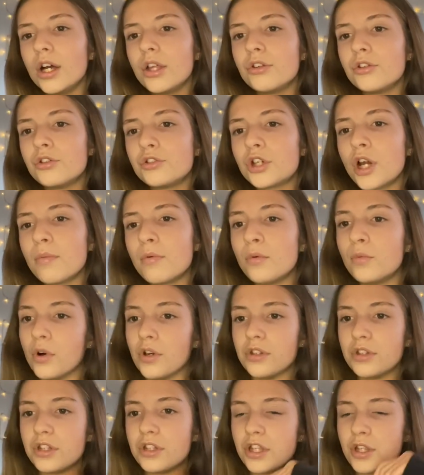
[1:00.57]
The trouble
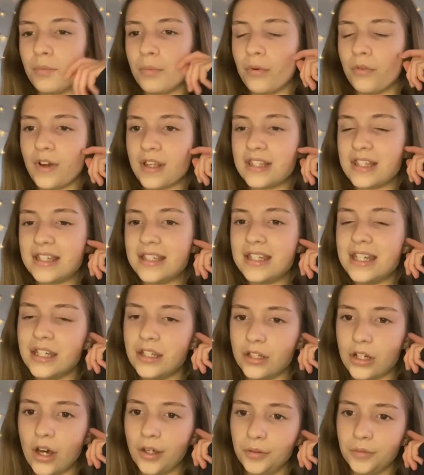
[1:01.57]
was that the professor did
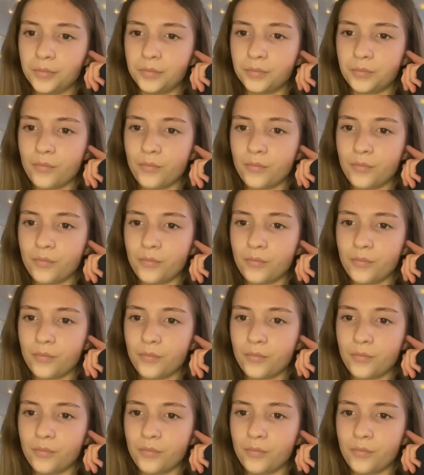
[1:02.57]
know.